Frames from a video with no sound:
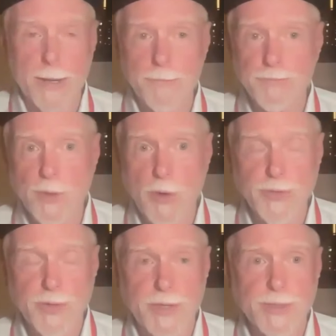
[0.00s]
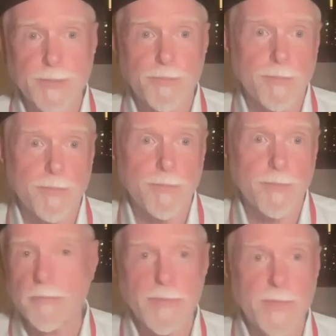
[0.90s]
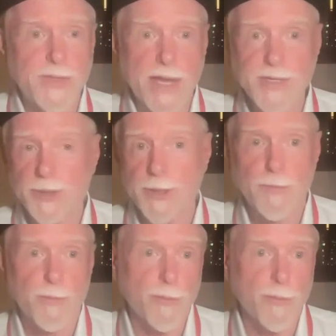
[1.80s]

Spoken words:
I go to this desolate,